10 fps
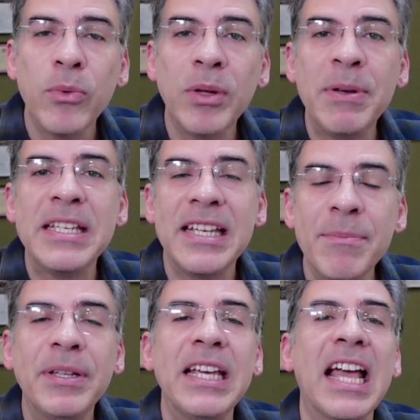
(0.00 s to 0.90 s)
we'll be
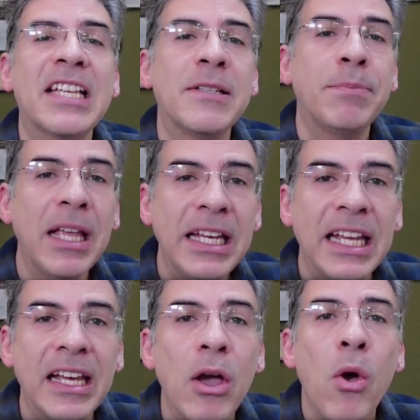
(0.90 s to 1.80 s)
simply
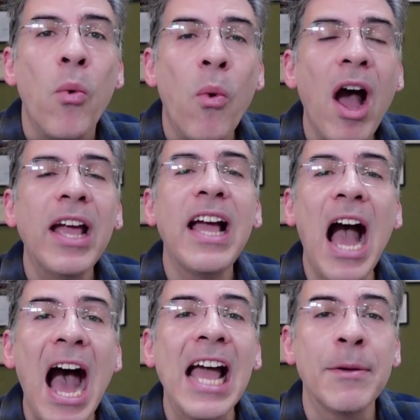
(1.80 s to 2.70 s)
explaining why
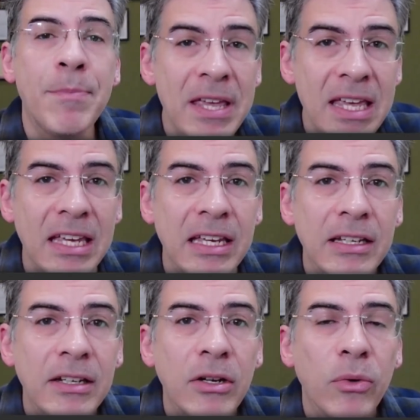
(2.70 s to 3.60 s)
IP
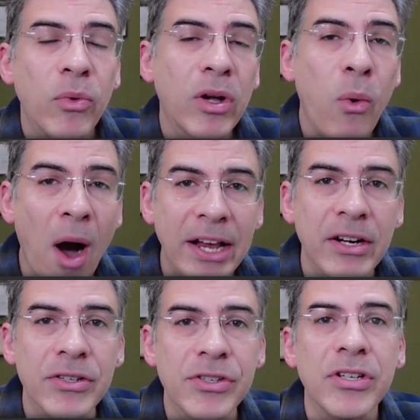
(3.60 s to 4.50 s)

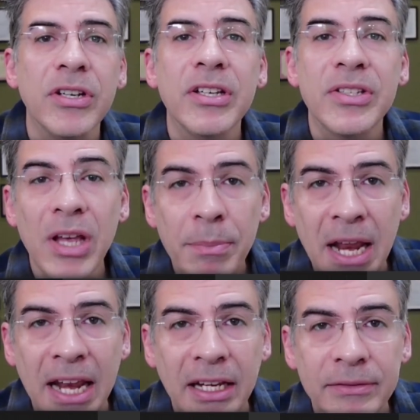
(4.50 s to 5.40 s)
requires
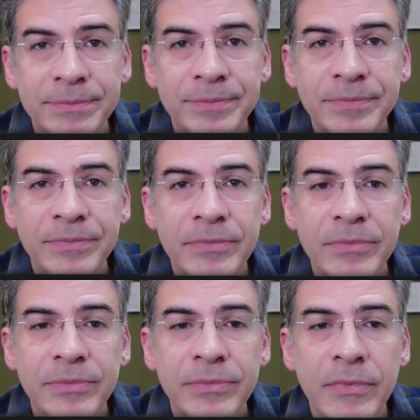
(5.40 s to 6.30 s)
subnetting.
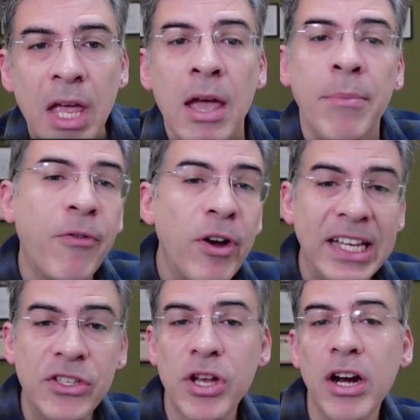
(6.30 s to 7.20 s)
Before I
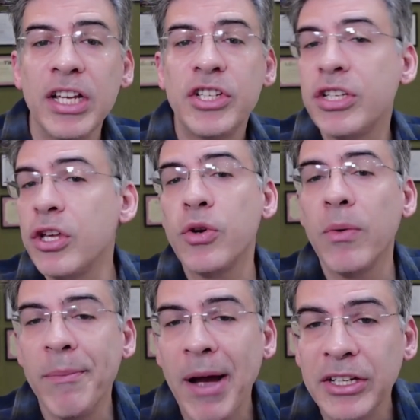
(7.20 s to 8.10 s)
get started, just a short
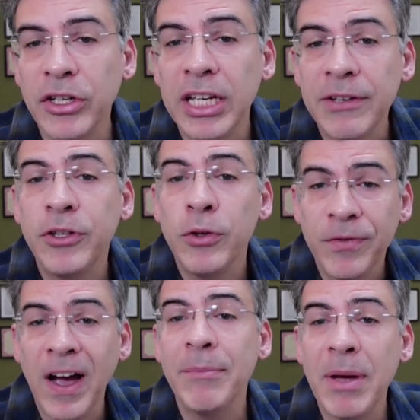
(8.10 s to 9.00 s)
reminder, if you
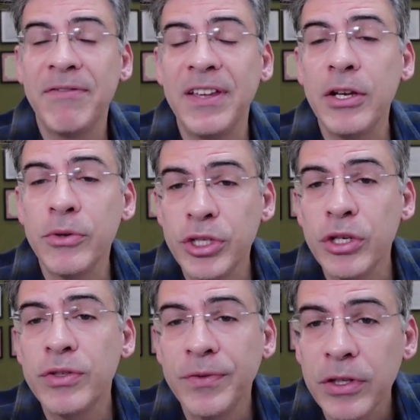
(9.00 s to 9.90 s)
find my videos
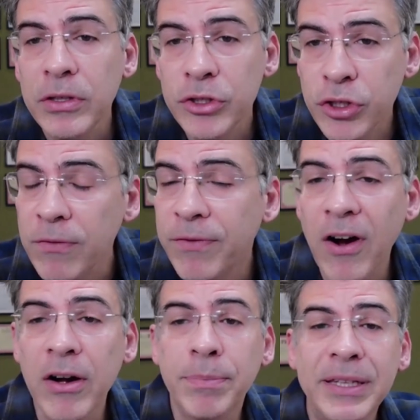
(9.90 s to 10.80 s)
useful so
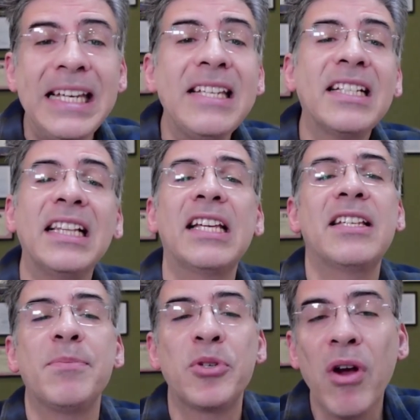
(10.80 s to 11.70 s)
far, please click
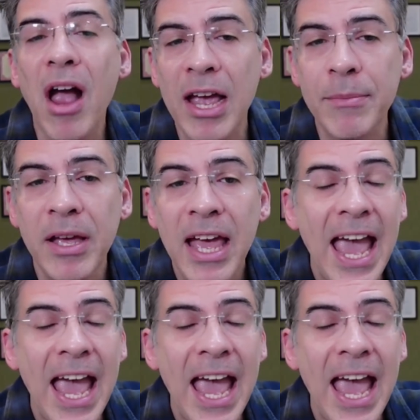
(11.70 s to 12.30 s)
subscribe